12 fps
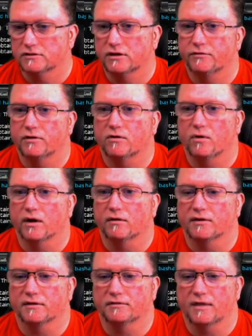Give you a quick
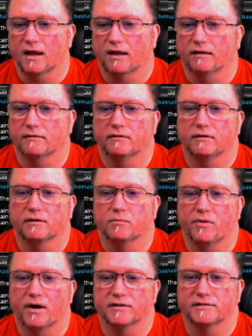look at that. You can
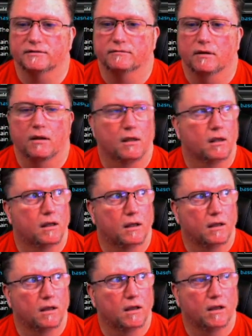pause it.
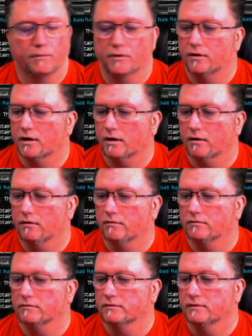There you go.
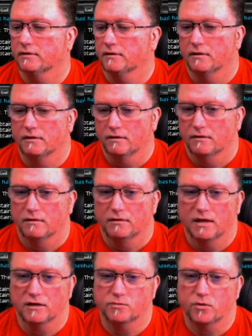
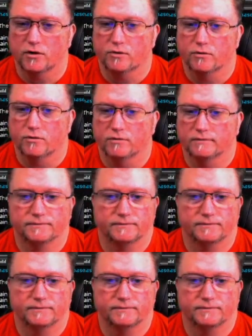Yeah, it's pretty cool.